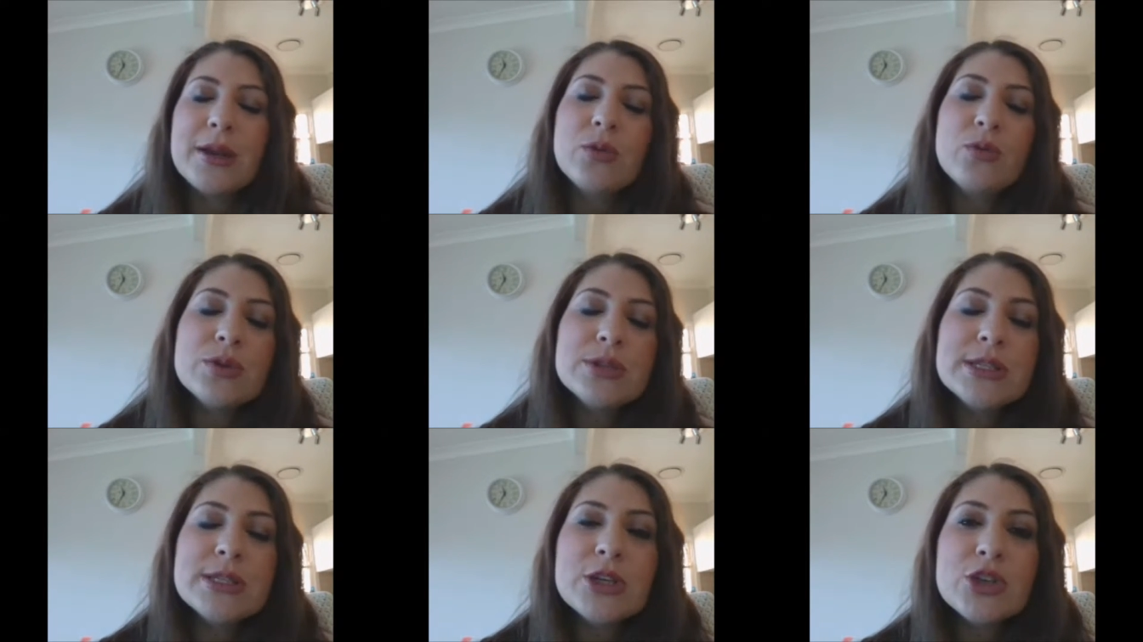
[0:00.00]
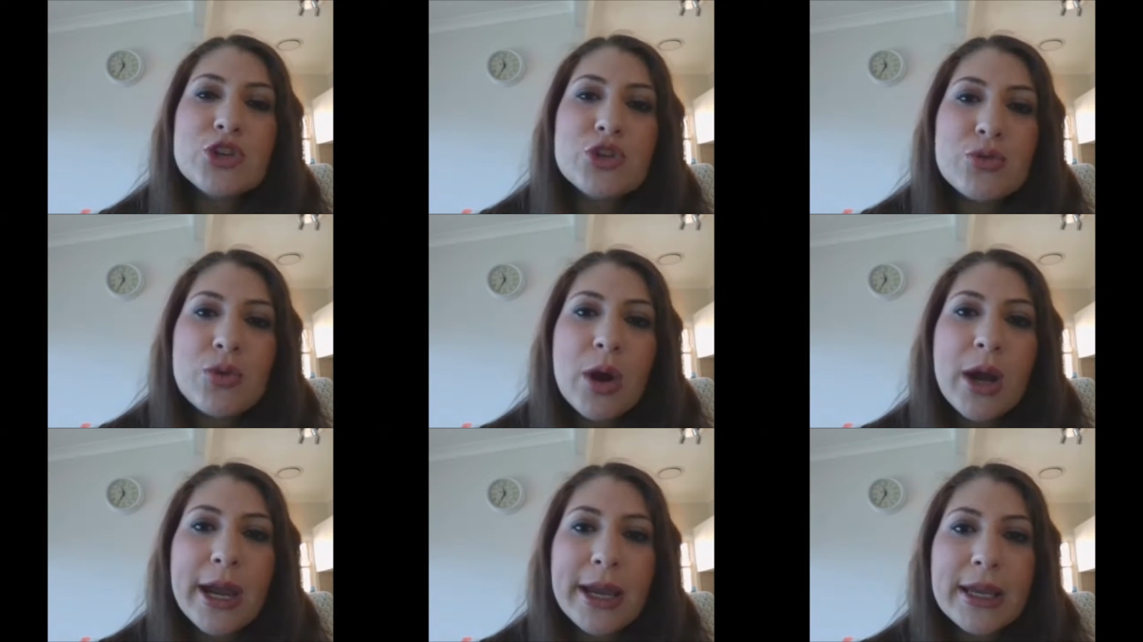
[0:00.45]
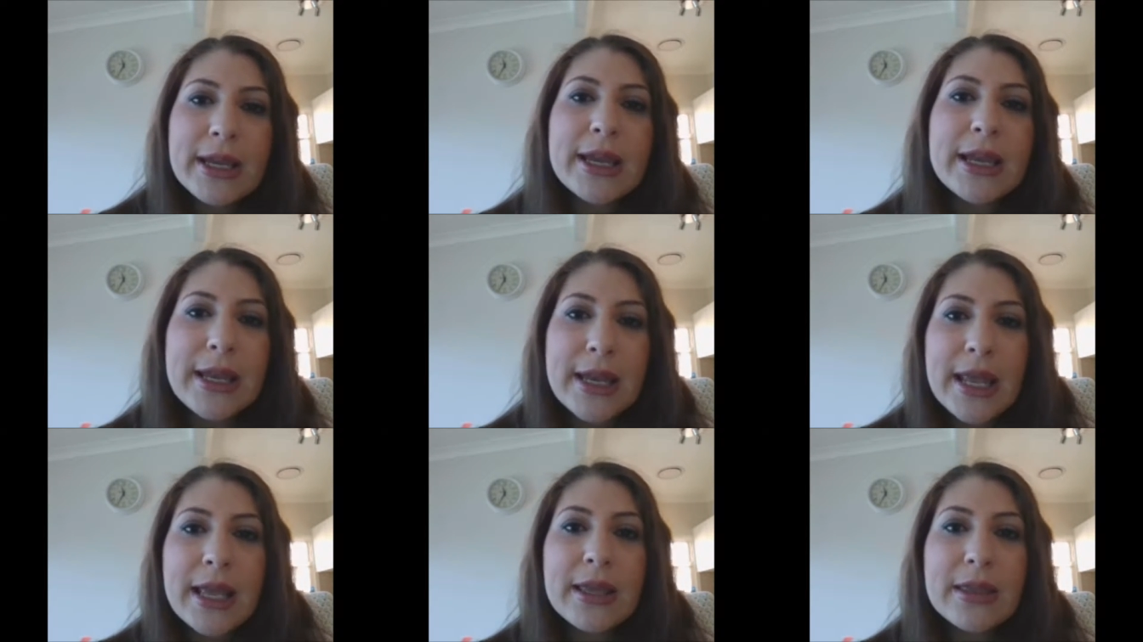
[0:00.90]
and also try and
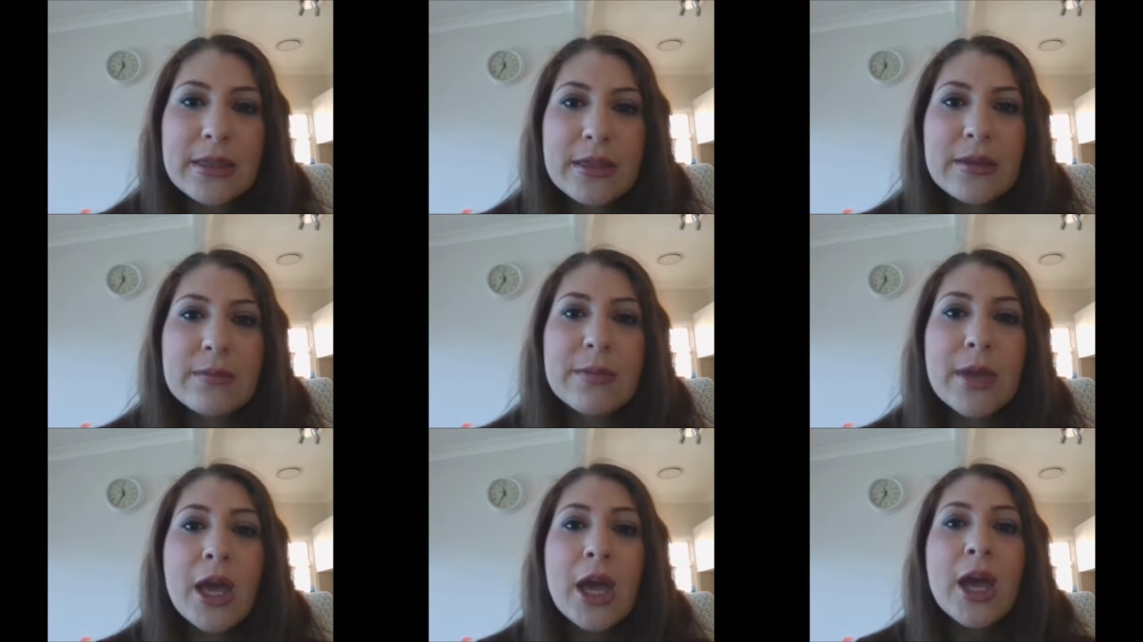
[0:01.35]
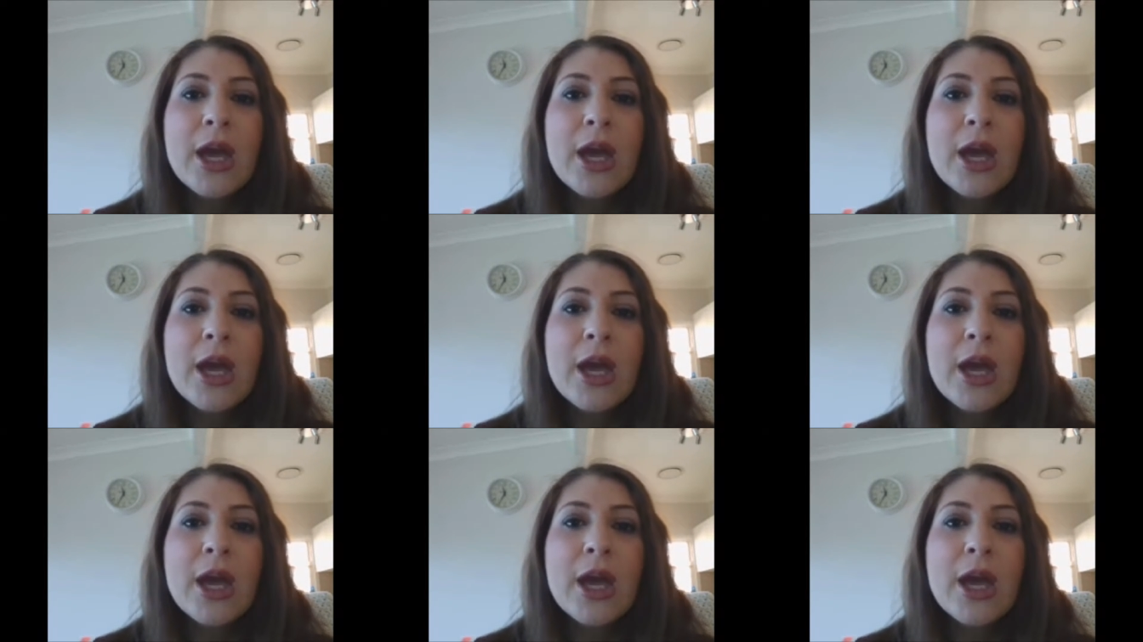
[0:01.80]
connect them